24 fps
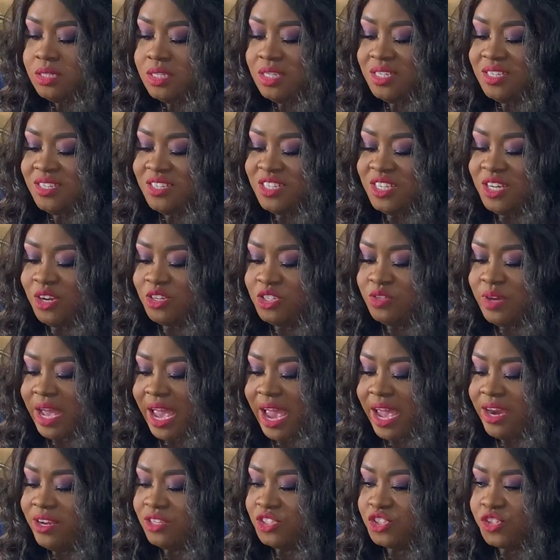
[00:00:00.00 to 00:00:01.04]
You add
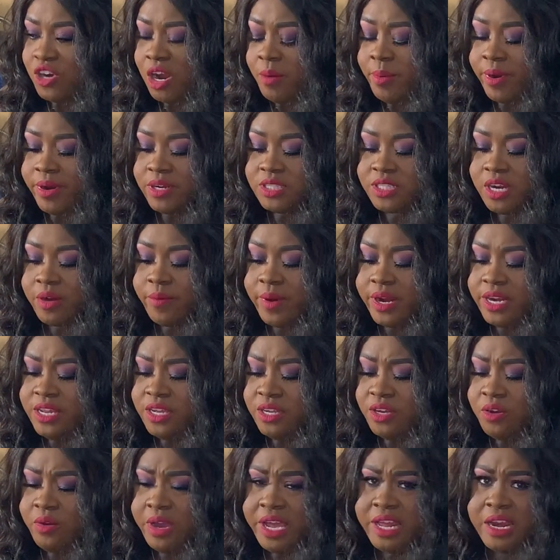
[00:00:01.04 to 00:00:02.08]
in the strawberries already. You can
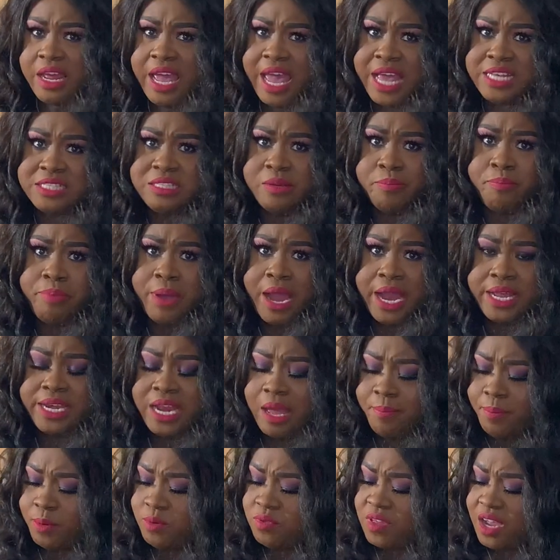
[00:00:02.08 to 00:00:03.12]
go ahead and add some
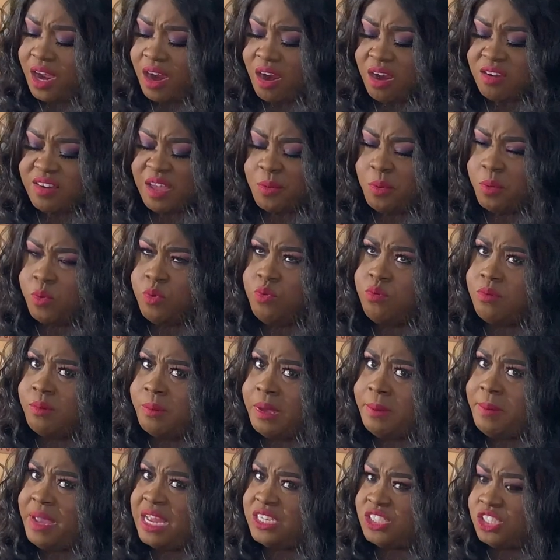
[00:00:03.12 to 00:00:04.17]
pineapple there. Ooh,
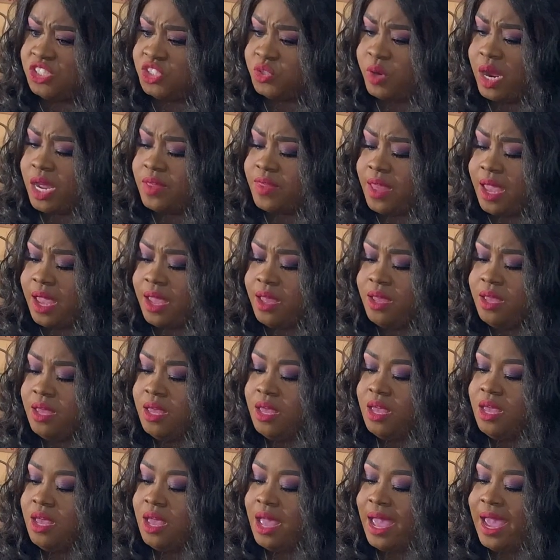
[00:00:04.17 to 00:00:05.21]
maybe I should try that.
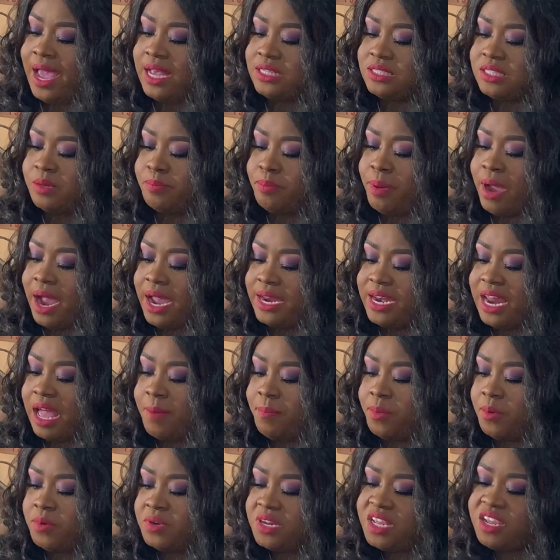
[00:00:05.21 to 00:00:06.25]
Add some
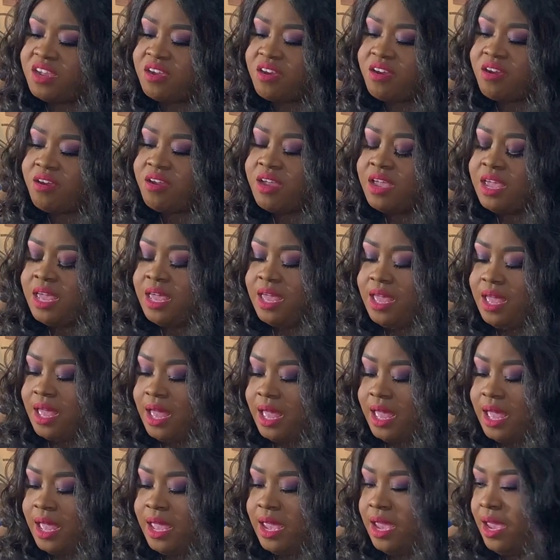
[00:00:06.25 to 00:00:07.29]
pineapple in here,
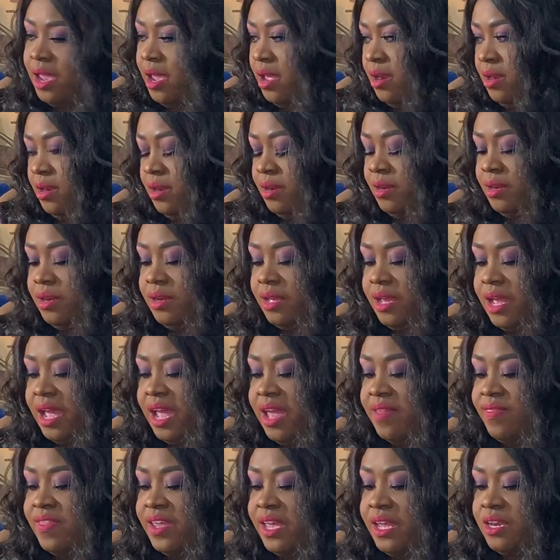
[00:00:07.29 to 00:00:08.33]
and
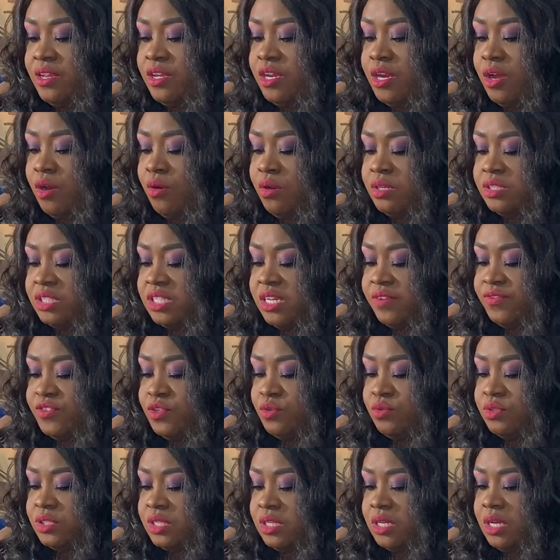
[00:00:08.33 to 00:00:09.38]
then instead of
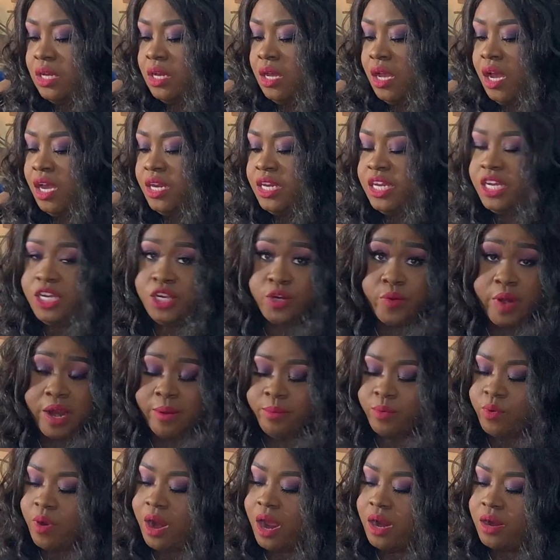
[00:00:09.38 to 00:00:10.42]
using a honey graham
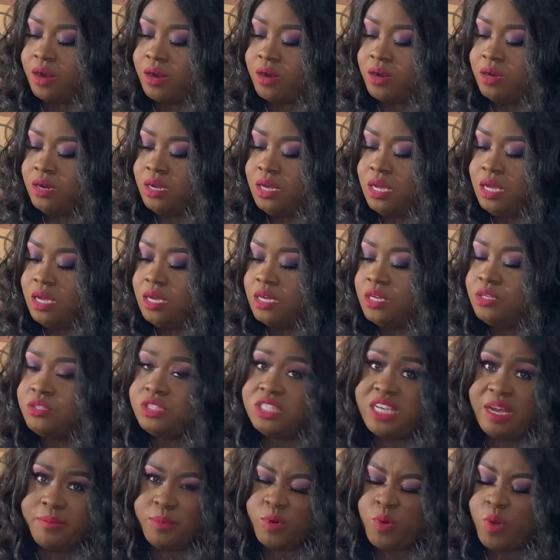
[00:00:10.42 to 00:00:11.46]
cracker, you see
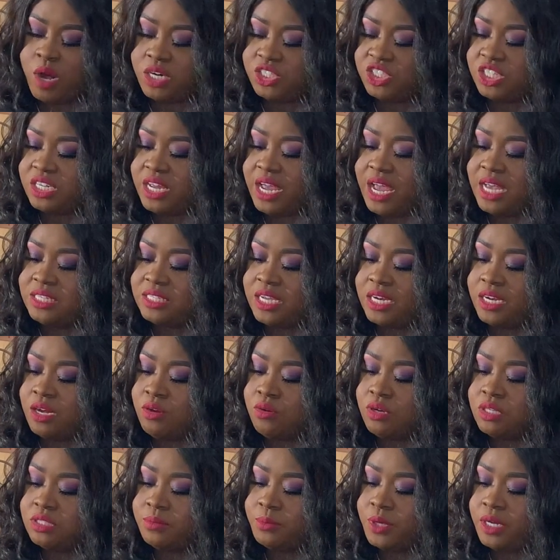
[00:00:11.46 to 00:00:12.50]
I'm crushing it as I go
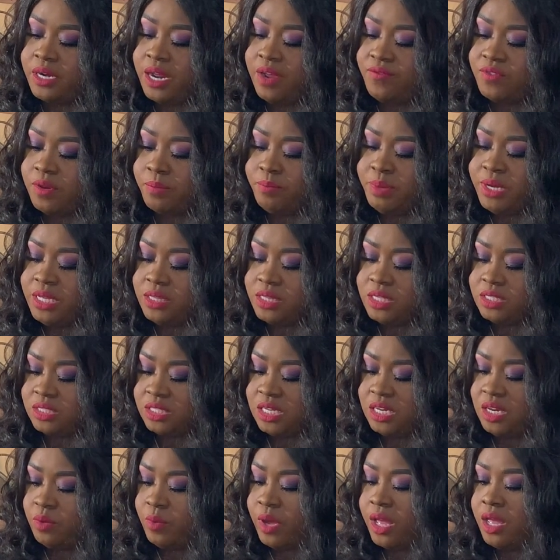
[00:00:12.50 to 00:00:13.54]
because I'm gonna have to beat this
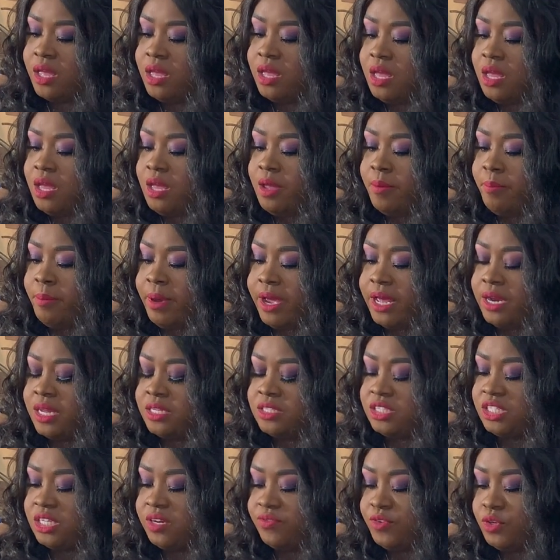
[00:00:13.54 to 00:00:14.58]
anyway. But
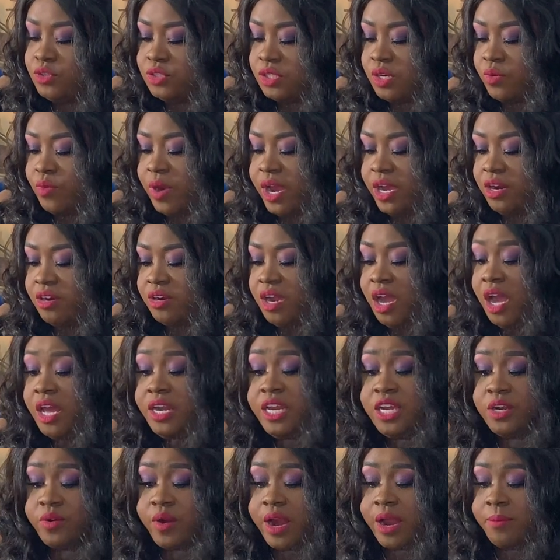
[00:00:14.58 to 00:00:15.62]
instead of using the regular honey
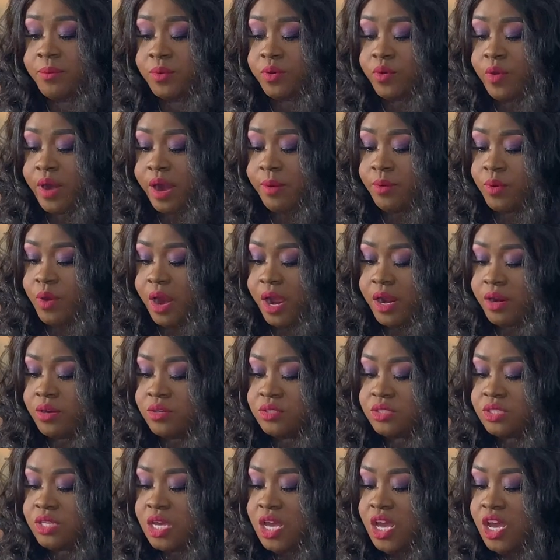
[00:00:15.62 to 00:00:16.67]
graham
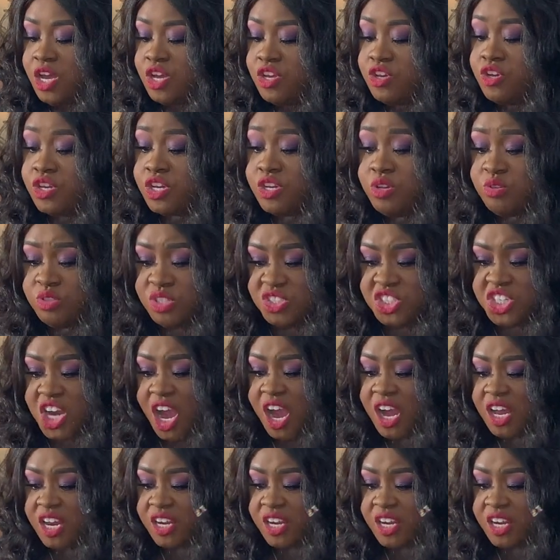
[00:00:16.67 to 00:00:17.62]
crackers, you can use a chocolate